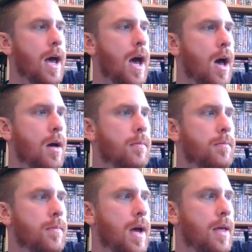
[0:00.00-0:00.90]

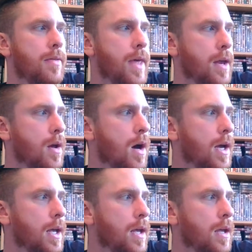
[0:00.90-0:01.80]
And then
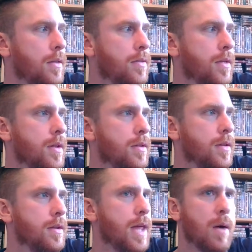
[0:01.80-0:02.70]

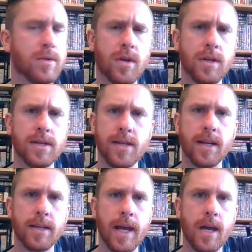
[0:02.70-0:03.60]
that was on a
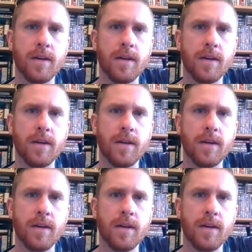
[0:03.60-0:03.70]
Sunday,